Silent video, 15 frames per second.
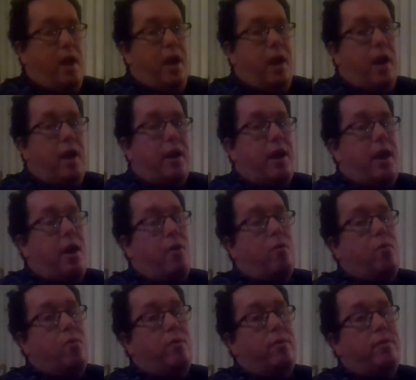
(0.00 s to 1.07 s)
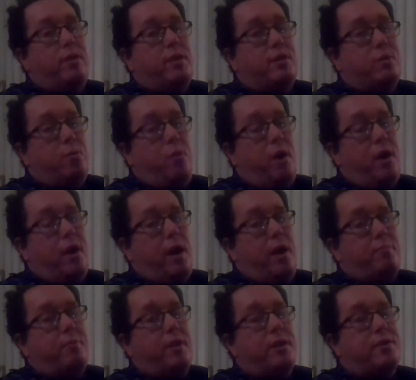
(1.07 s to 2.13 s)
And now, this one,
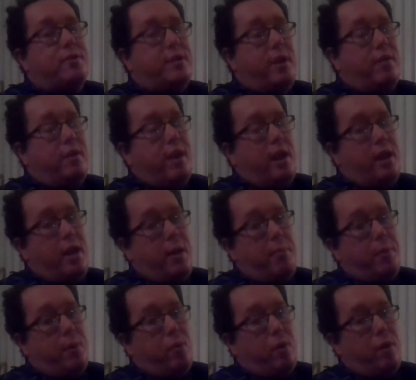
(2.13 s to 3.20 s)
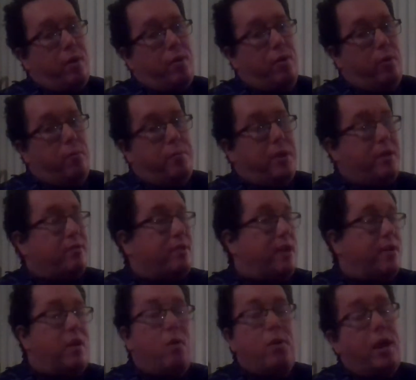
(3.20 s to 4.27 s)
I'm going to sound kind of hypocritical because I
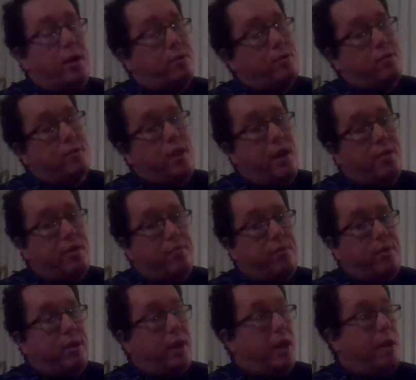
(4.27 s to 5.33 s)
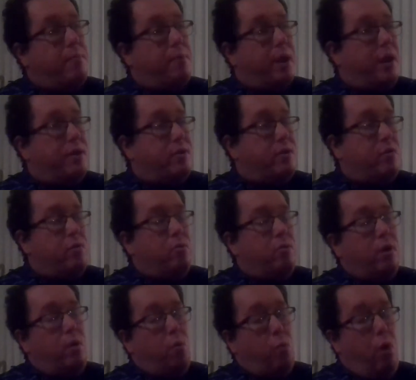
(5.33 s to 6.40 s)
don't exercise every day, but I do
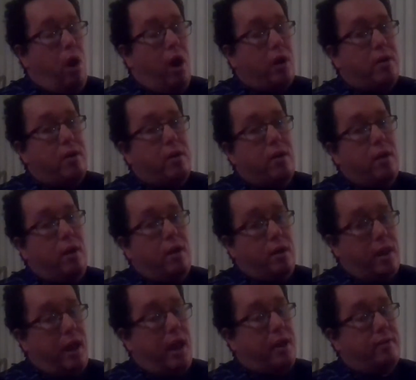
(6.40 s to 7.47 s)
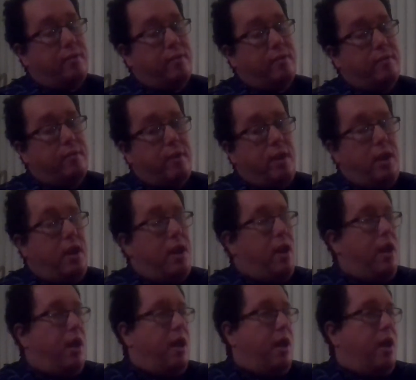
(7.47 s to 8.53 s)
walk a lot.
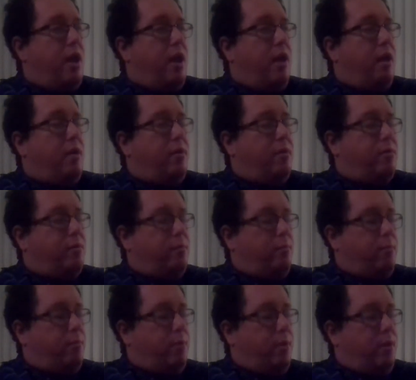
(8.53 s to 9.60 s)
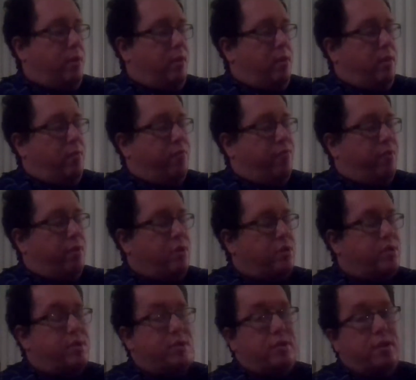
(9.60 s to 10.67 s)
And the
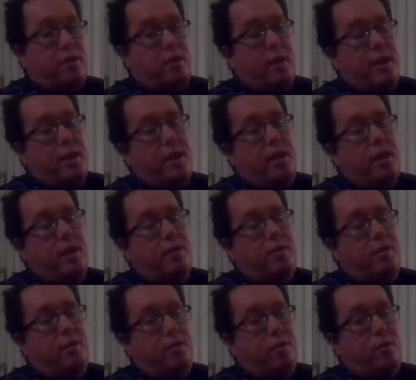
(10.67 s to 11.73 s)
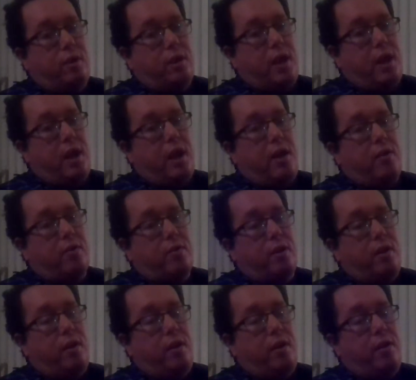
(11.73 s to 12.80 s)
first thing you need to do to get out
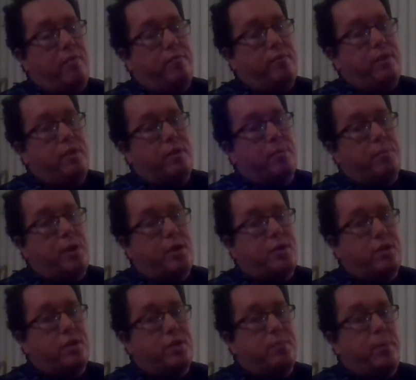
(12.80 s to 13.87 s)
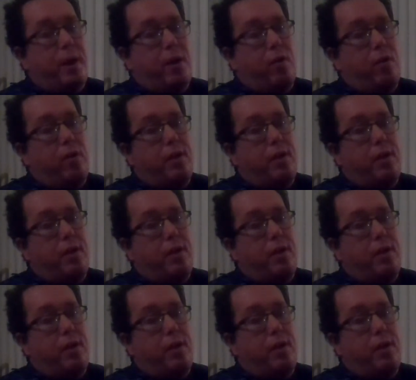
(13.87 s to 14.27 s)
of the depression spiral